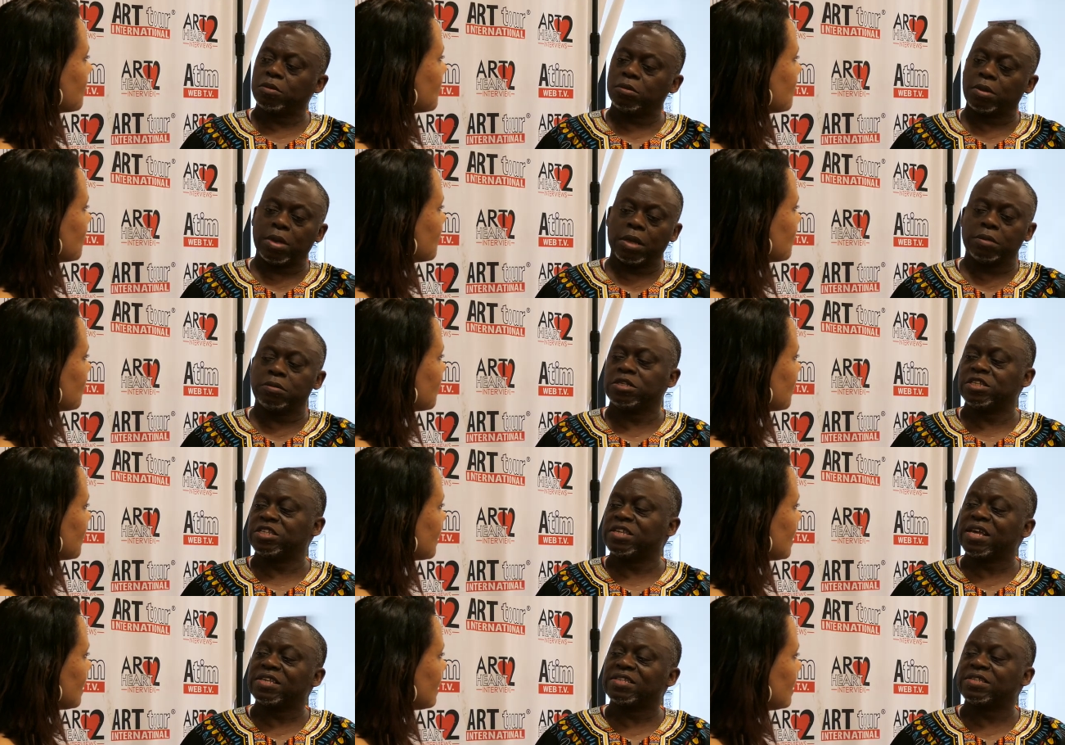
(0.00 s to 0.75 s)

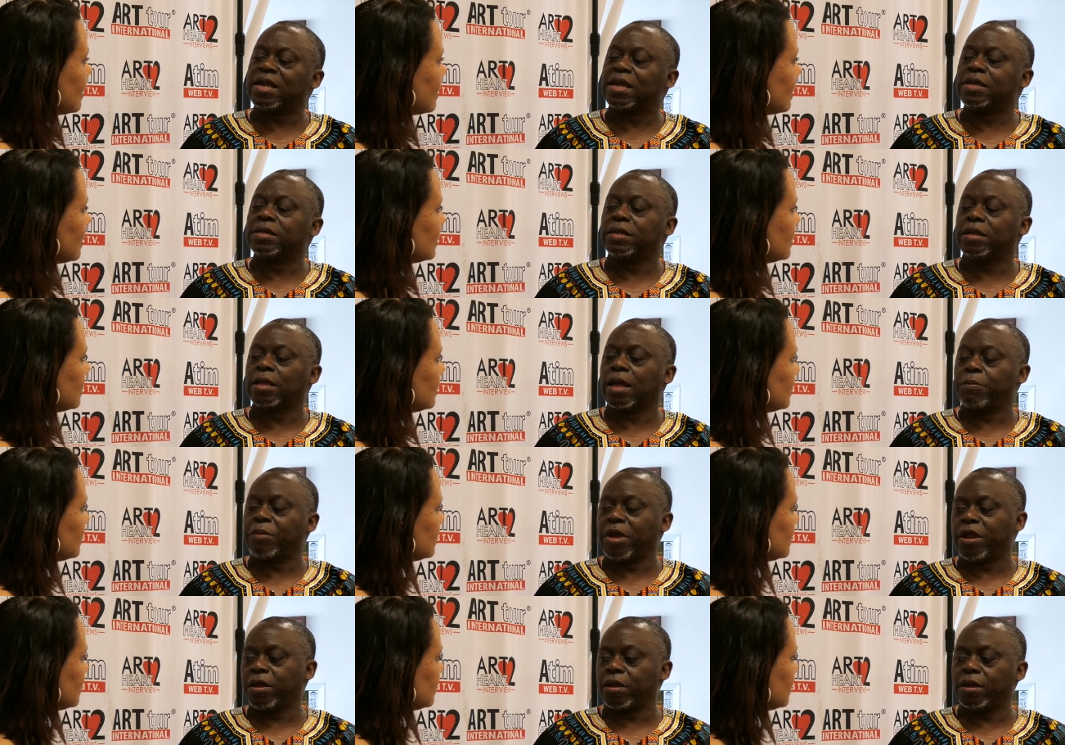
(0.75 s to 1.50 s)
Speaker 1: disaster in
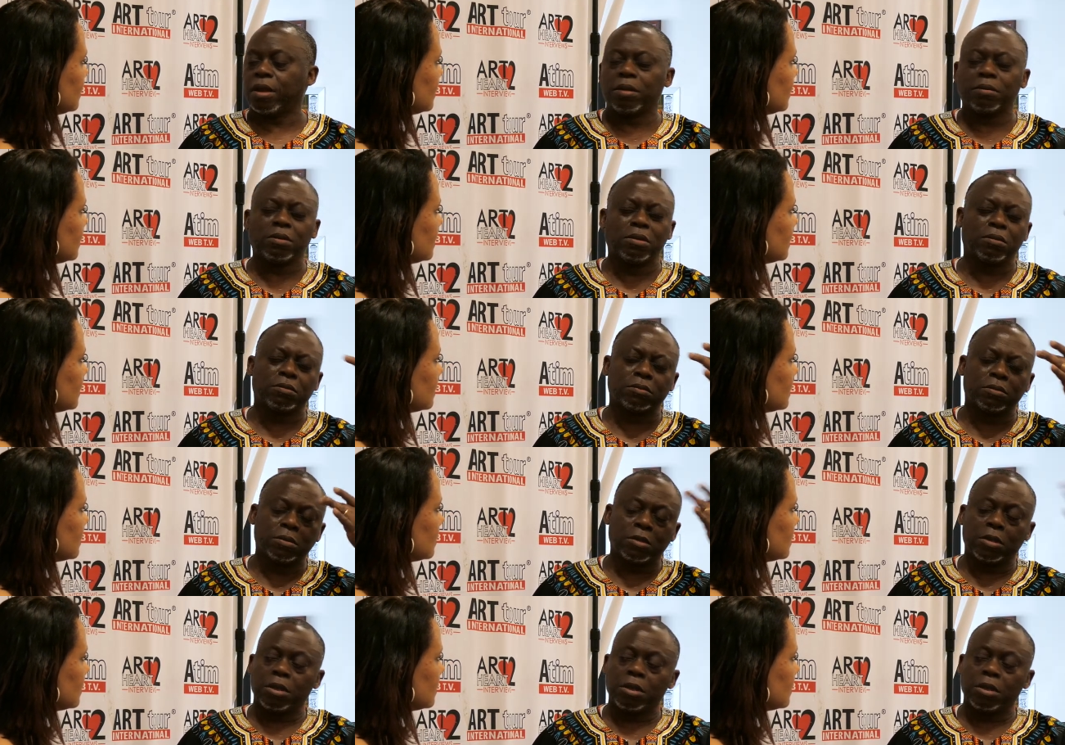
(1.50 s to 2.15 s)
America, in